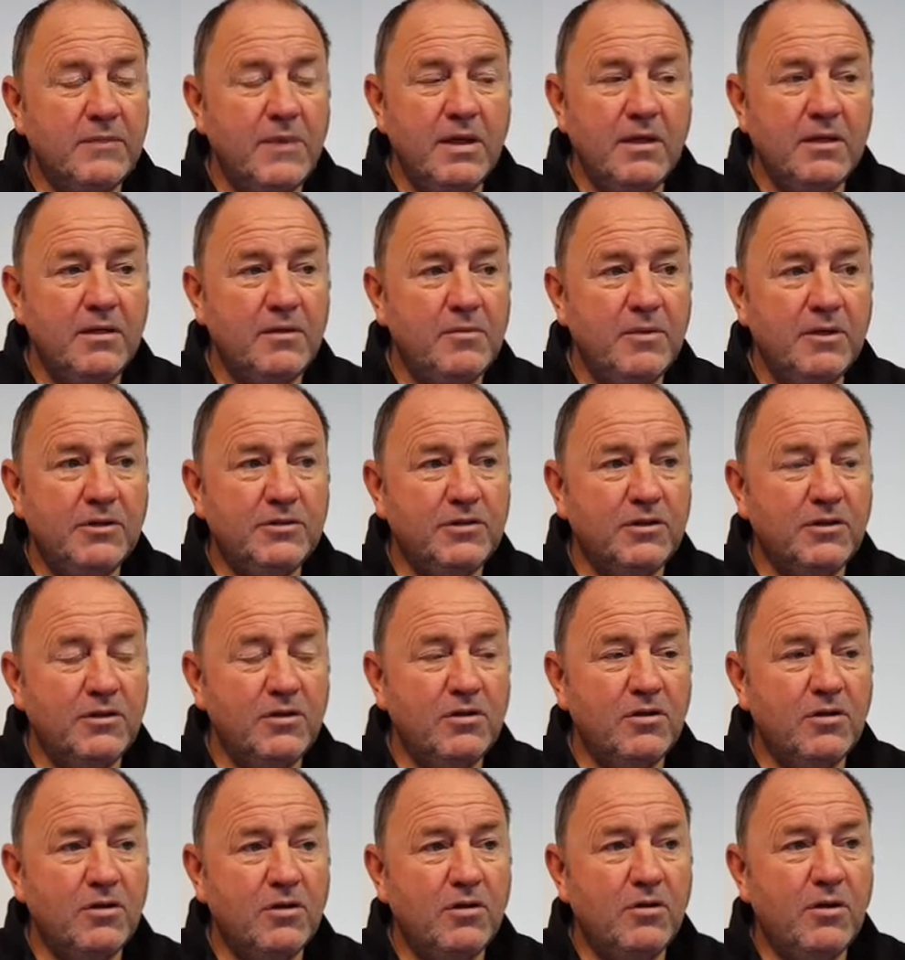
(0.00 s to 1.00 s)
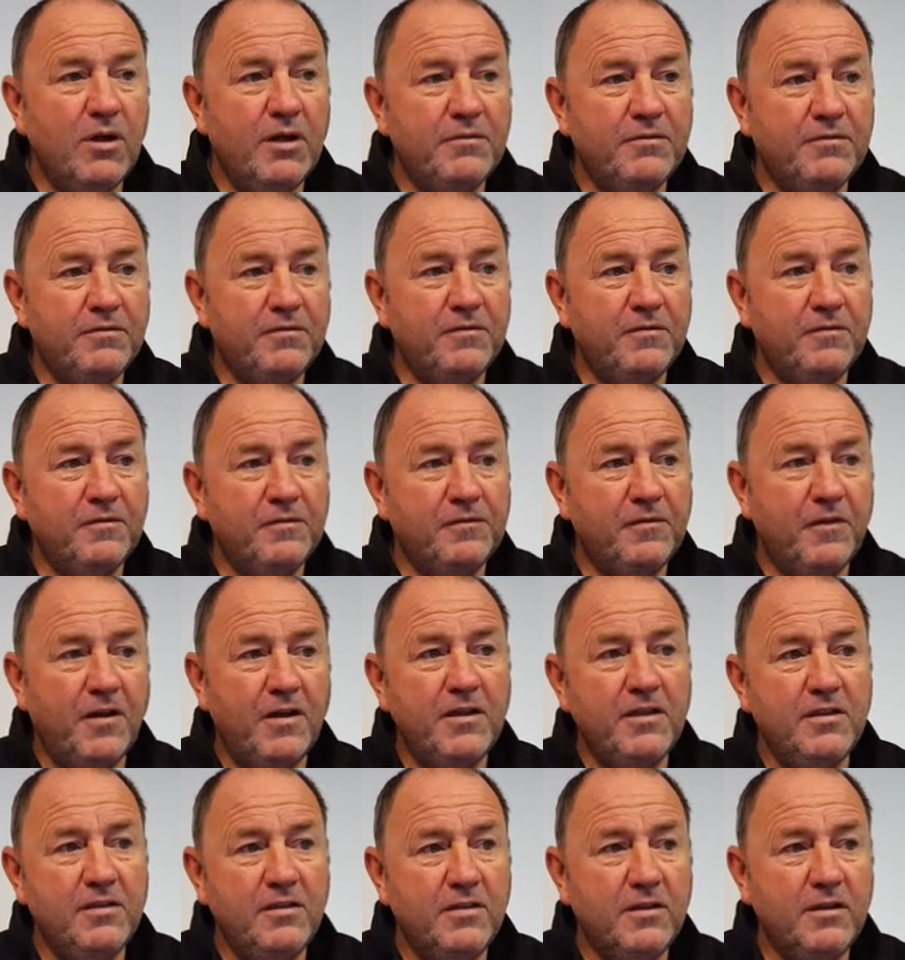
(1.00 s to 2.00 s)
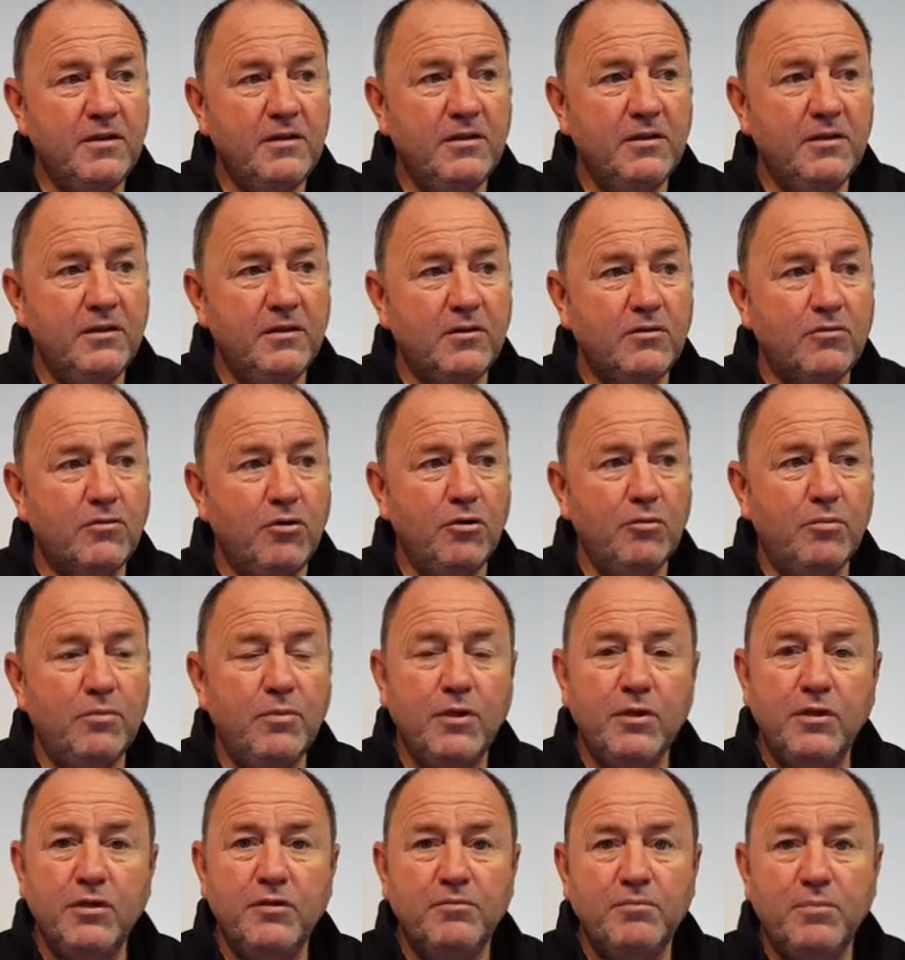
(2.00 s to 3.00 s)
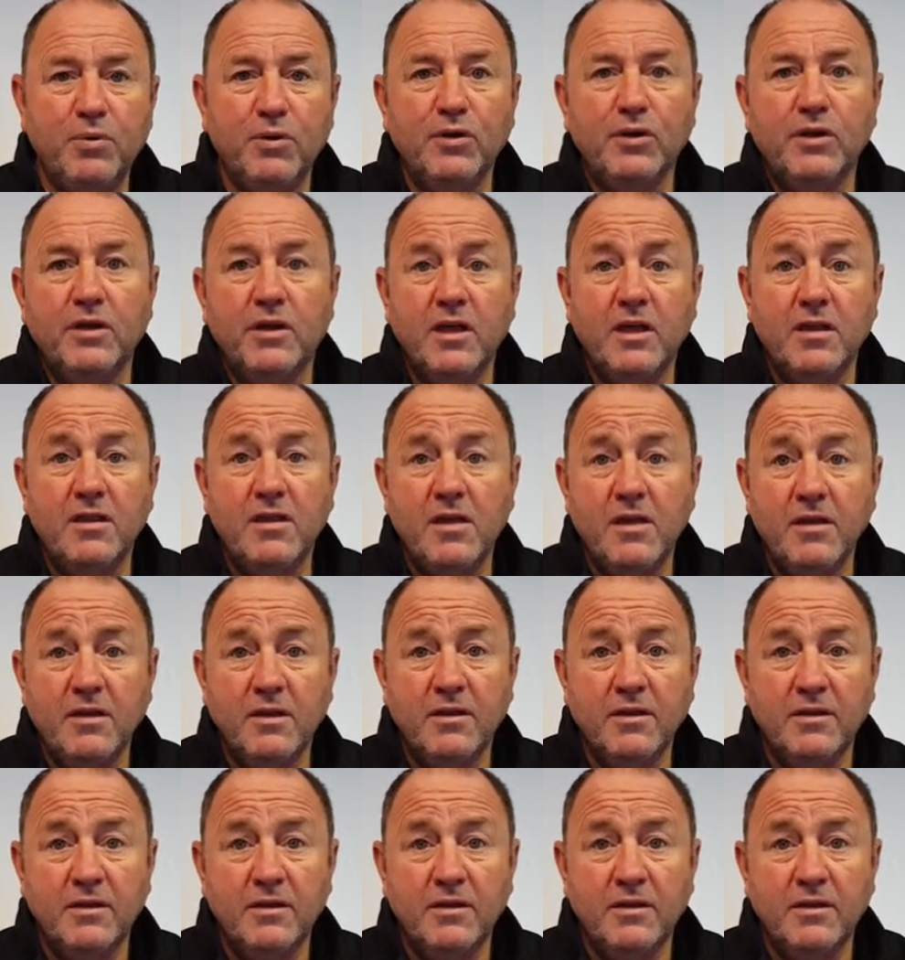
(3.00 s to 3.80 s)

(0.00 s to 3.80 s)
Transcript: No, you mustn't. You've got to have faith in the group that you've put together.